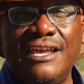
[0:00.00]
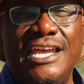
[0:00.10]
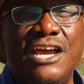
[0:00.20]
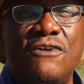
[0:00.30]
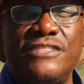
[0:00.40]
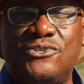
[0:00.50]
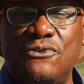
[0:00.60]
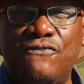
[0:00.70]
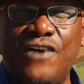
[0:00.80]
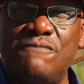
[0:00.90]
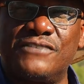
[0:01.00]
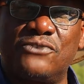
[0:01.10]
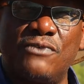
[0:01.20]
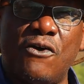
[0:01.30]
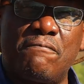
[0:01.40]
here on the two farms
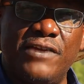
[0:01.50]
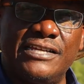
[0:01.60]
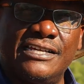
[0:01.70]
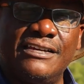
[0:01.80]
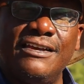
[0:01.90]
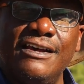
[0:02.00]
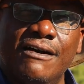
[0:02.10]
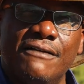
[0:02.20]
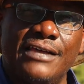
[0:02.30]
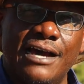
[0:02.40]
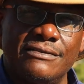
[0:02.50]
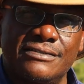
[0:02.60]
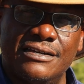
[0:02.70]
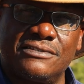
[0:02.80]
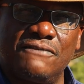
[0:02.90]
that we're operating on the
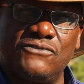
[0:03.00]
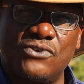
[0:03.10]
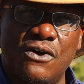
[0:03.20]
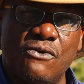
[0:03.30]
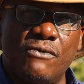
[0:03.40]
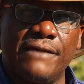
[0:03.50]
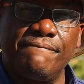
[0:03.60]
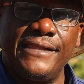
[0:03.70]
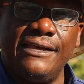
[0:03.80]
outskirts of Chongwe.